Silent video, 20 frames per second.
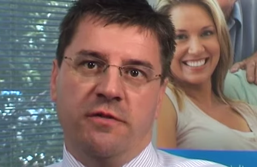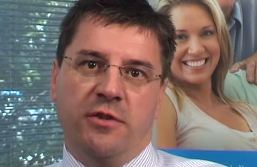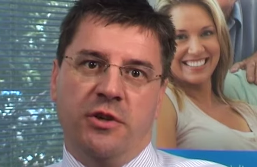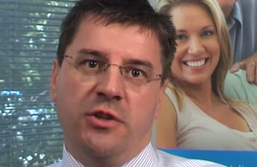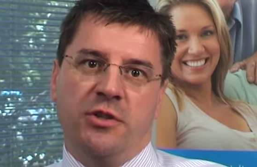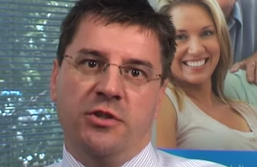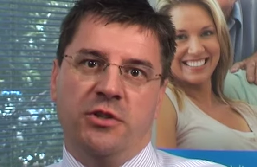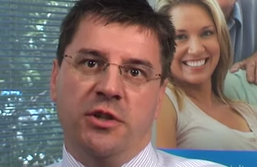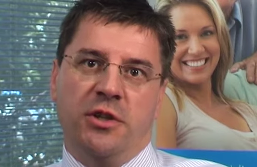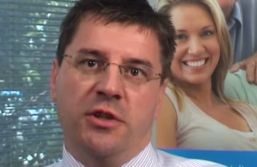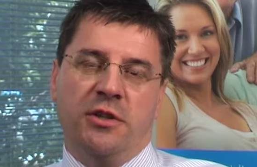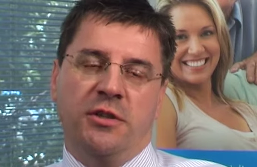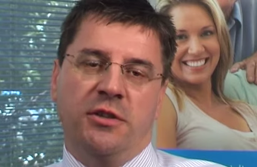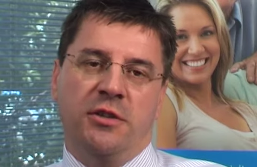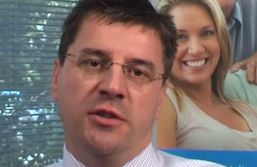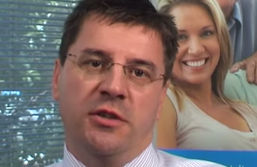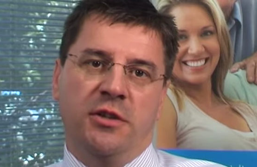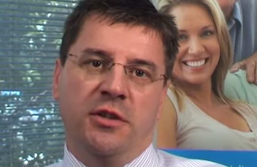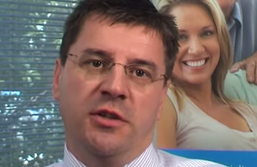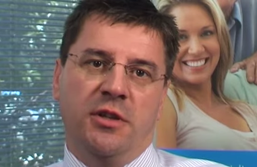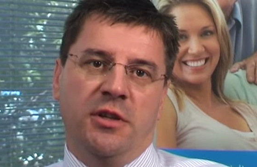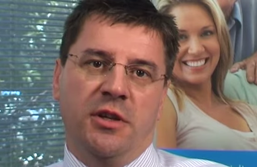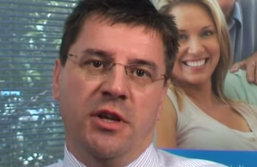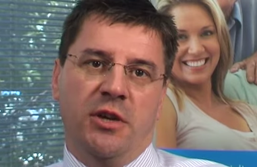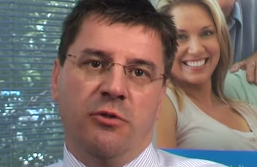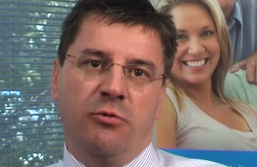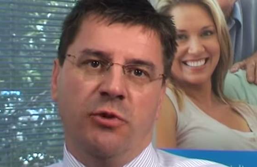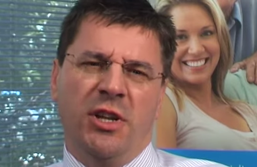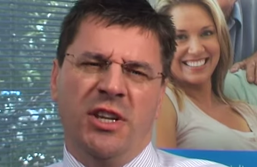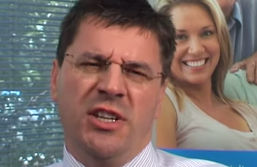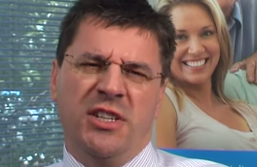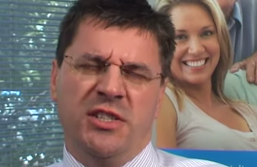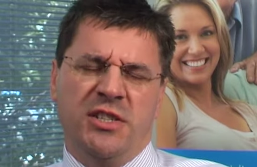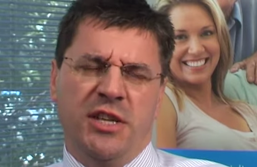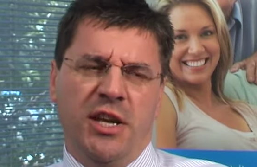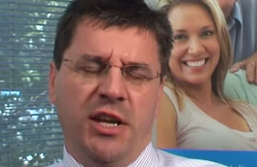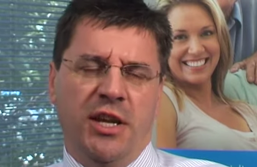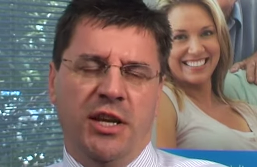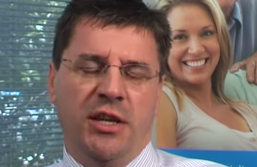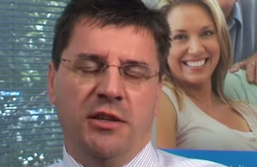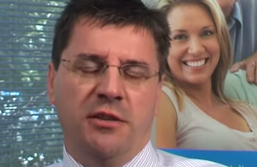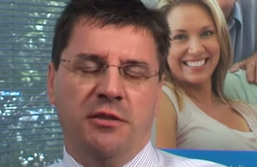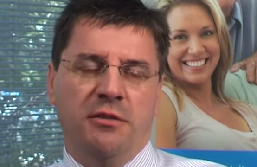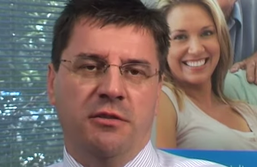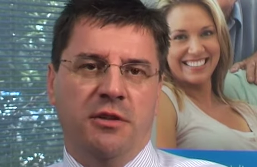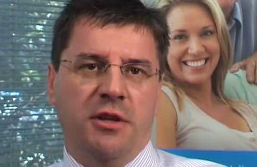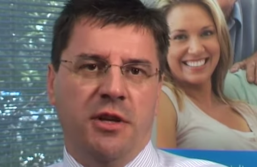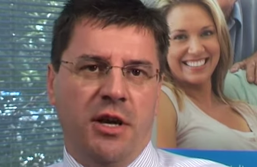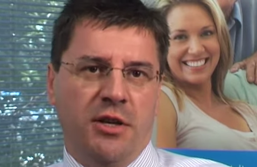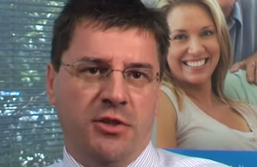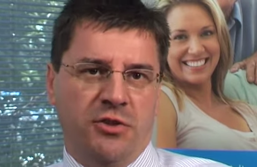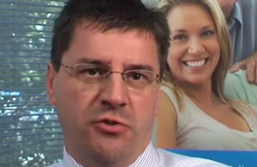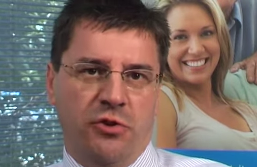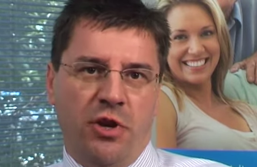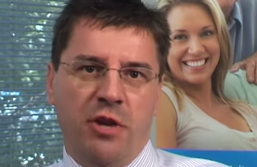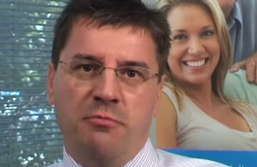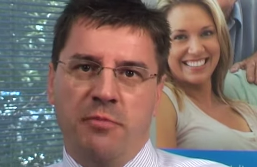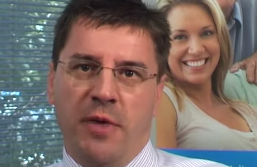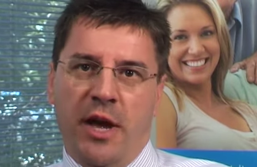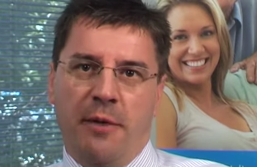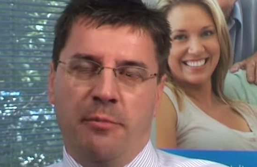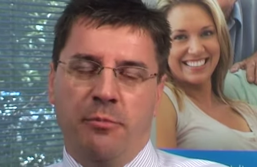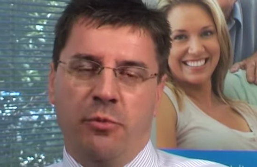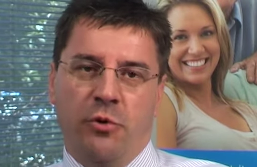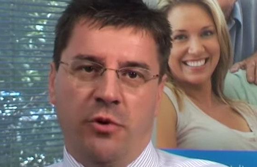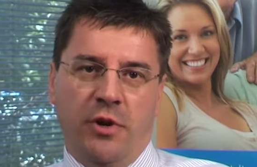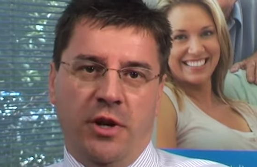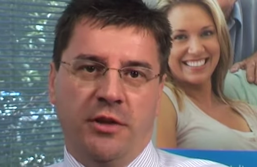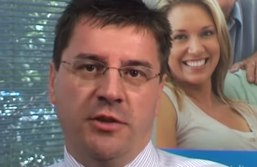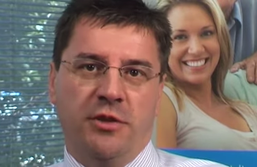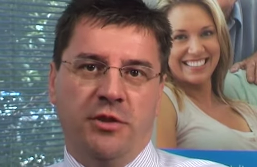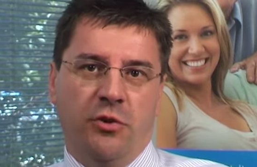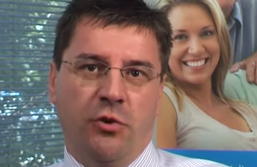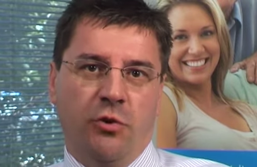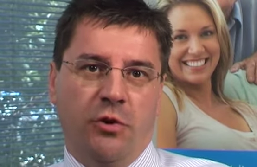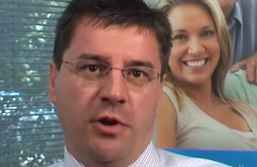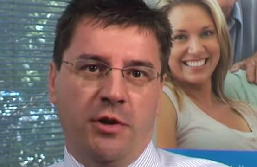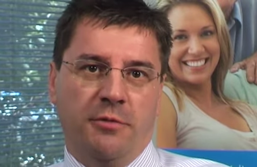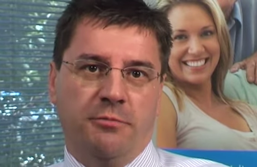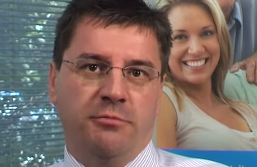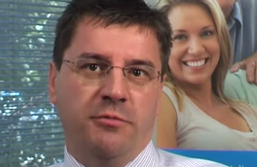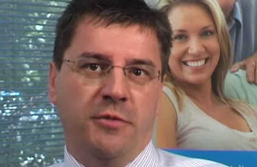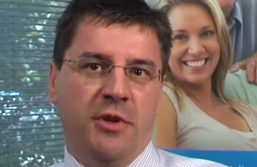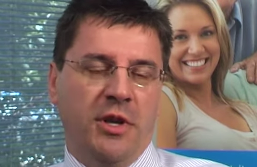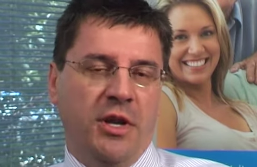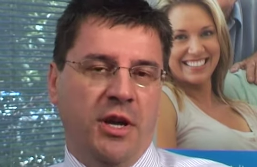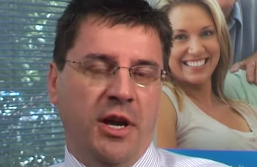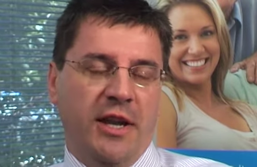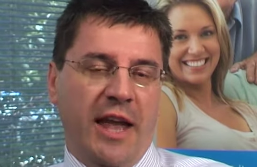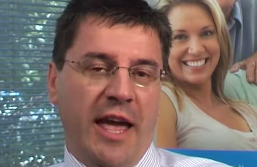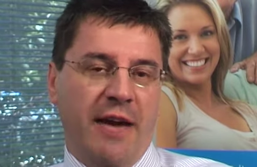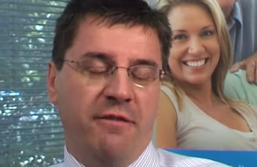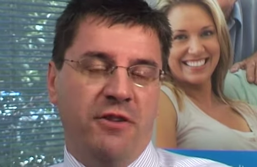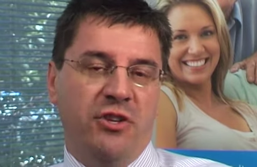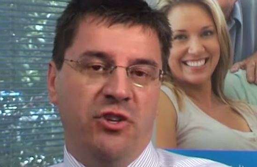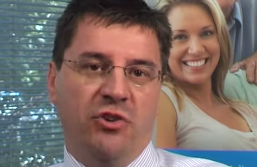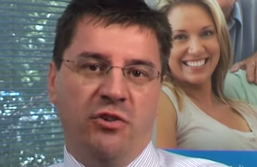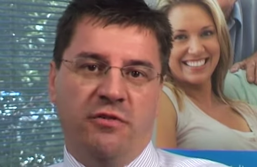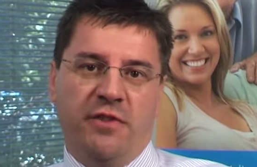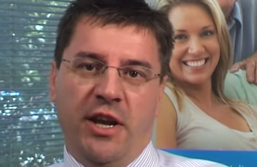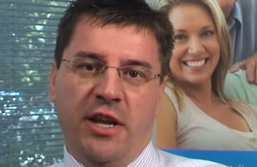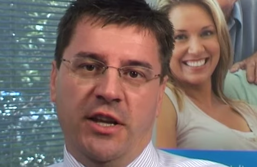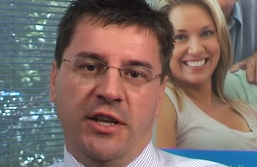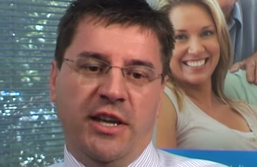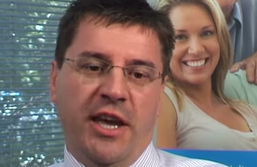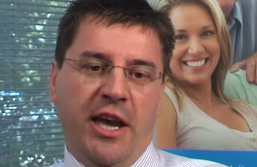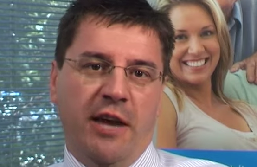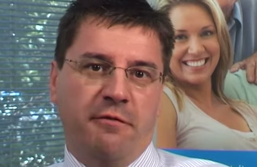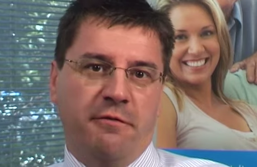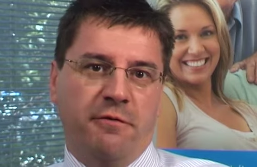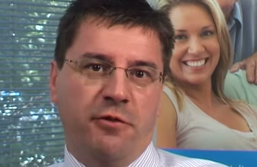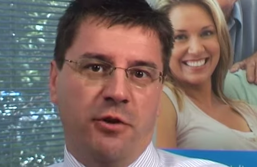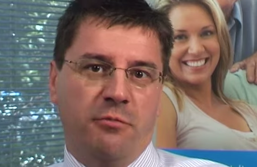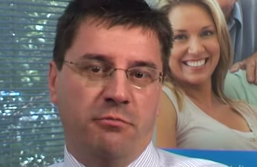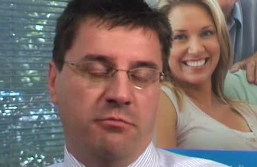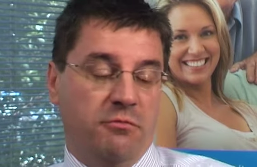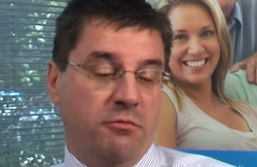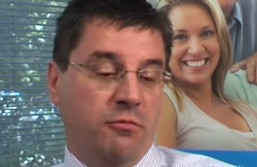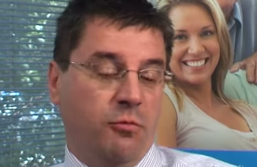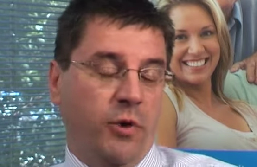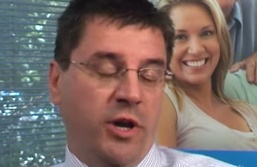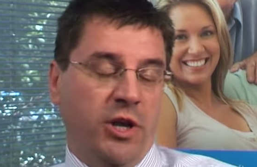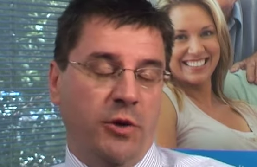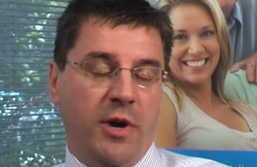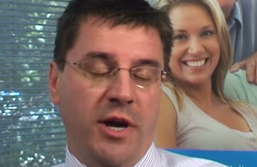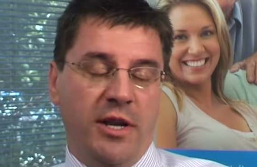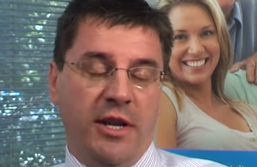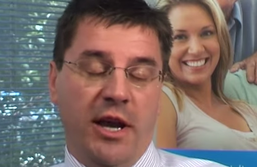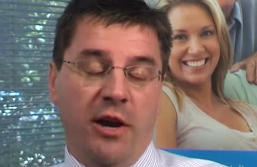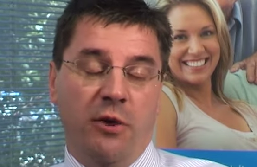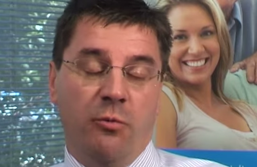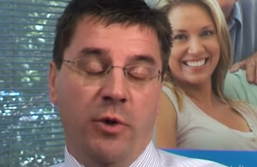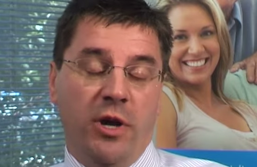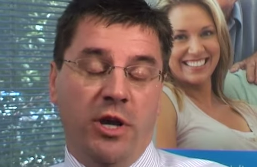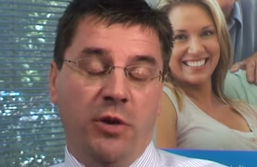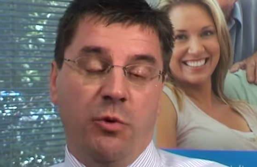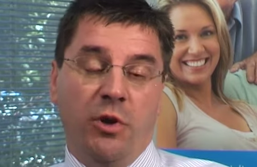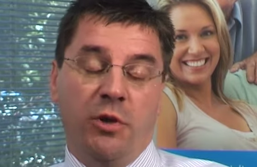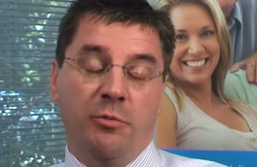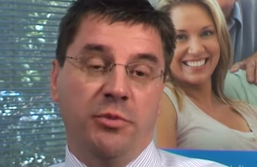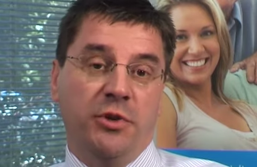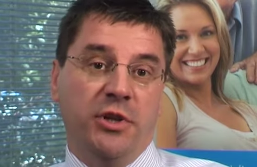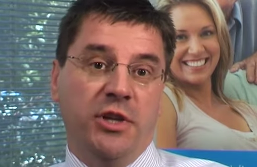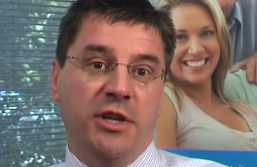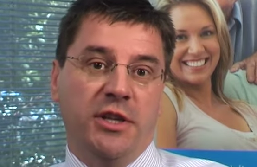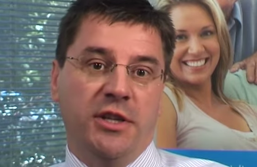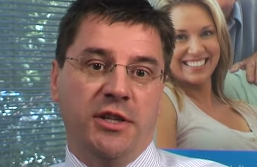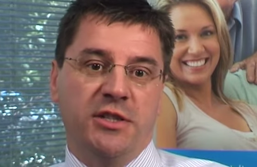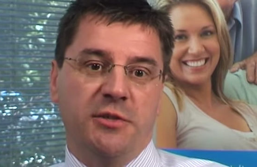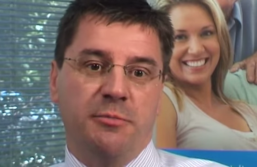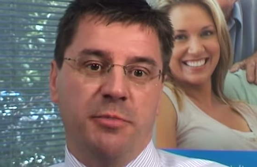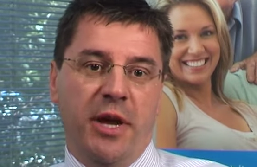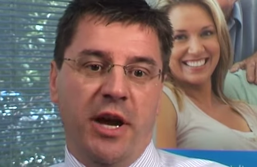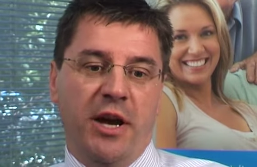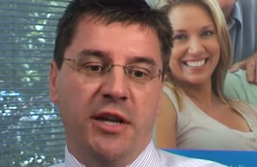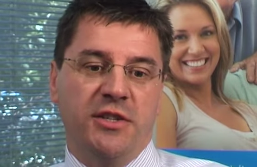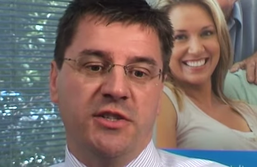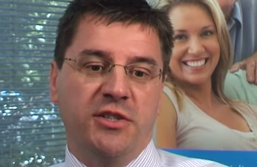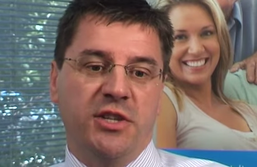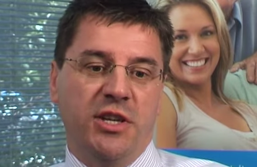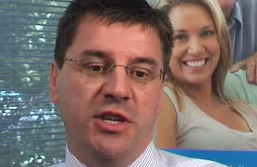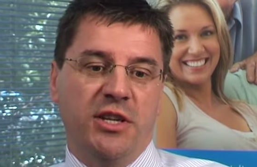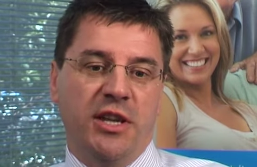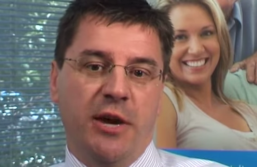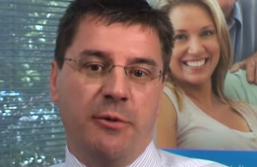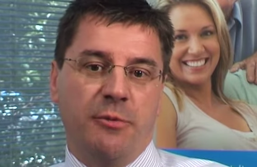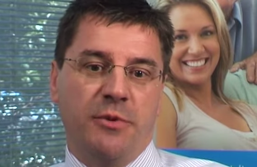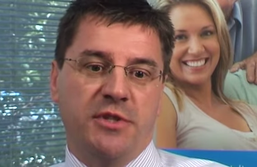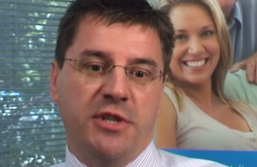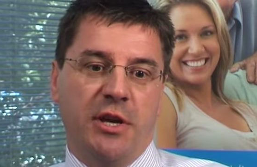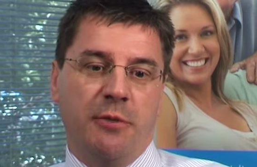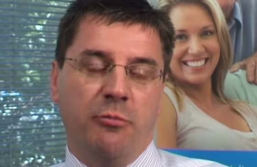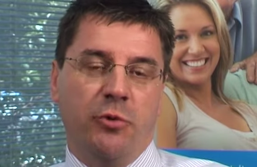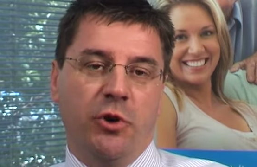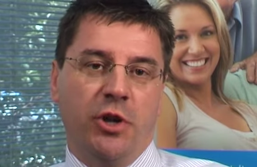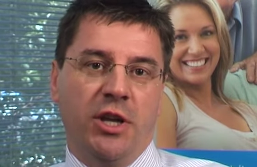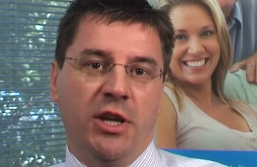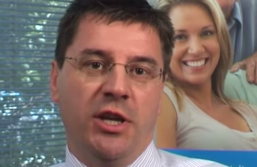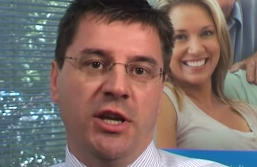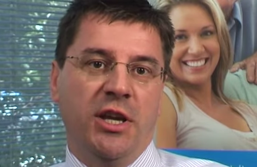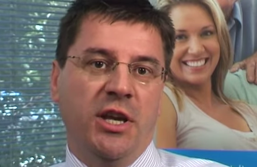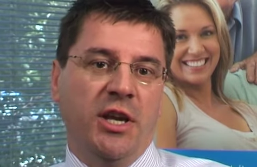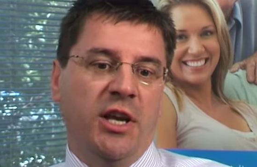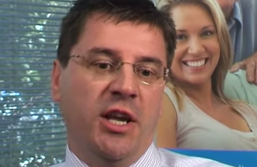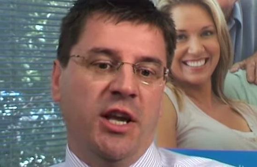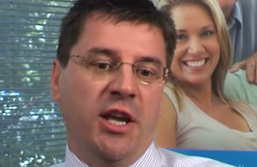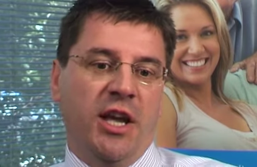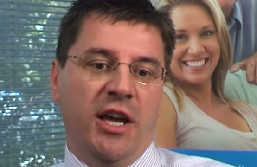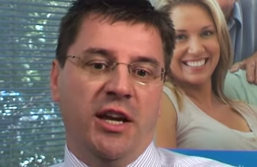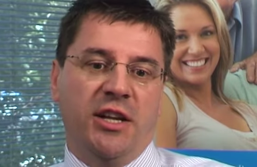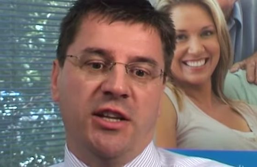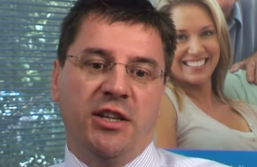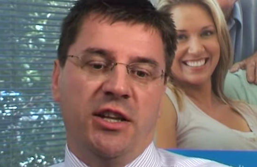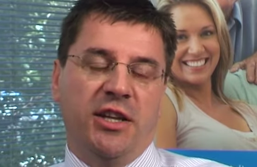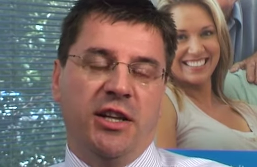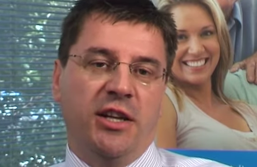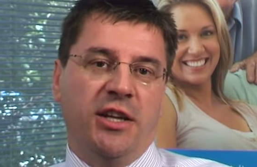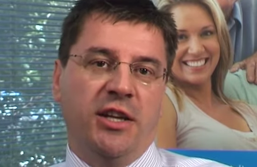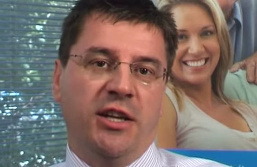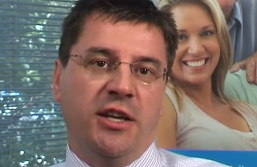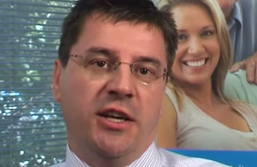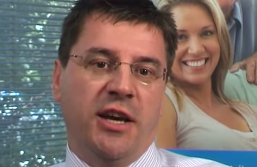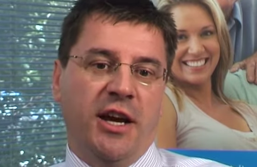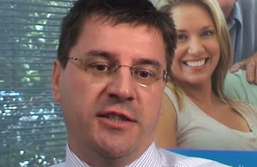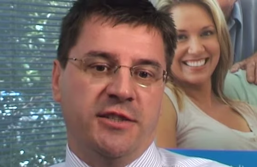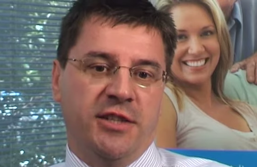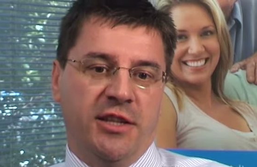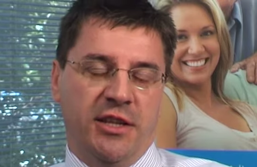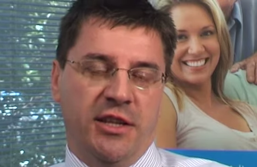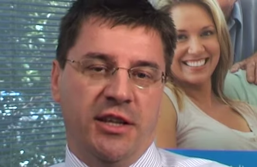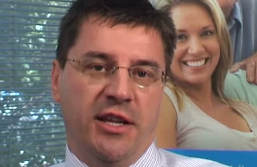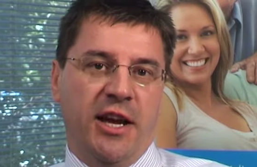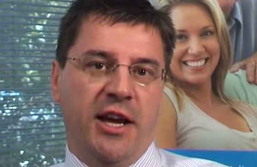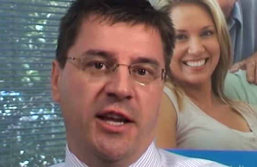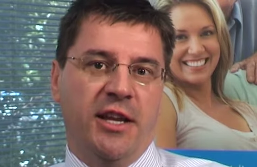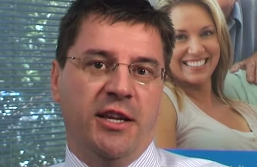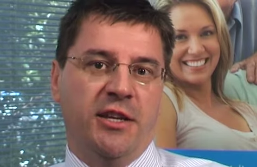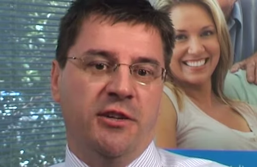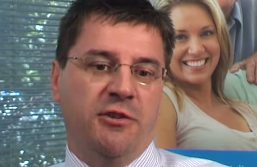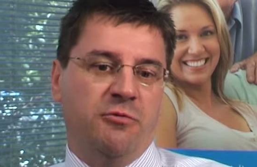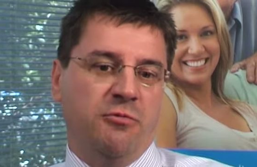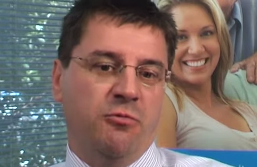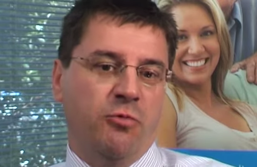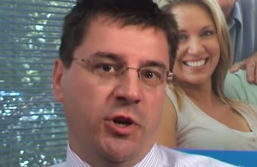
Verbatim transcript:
Speaker 1: in the future, and really setting a street map or, a, or a, an avenue of how to get from where you are now and where you want to be. It's about sitting down with somebody and clearly articulating